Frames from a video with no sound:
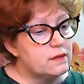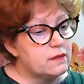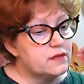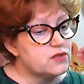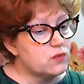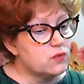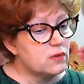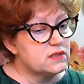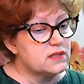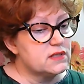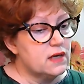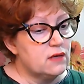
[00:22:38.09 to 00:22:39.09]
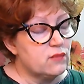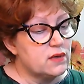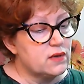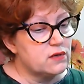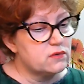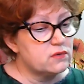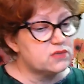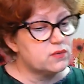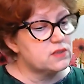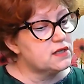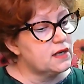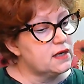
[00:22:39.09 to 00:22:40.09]
The doors and windows were
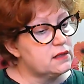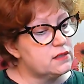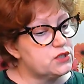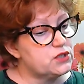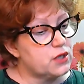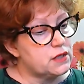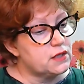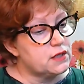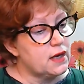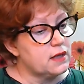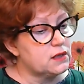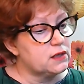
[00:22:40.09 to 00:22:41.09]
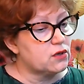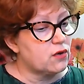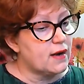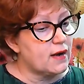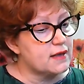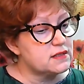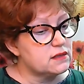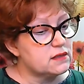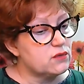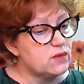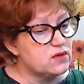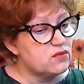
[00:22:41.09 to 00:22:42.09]
tightly shut, and the cracks on the
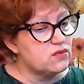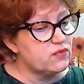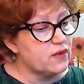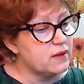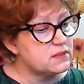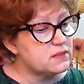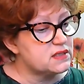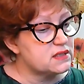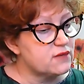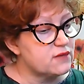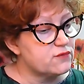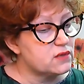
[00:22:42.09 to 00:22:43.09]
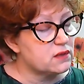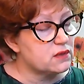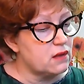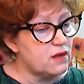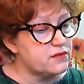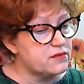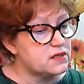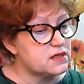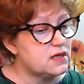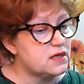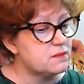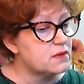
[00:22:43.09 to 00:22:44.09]
window frames stuffed with cloth to keep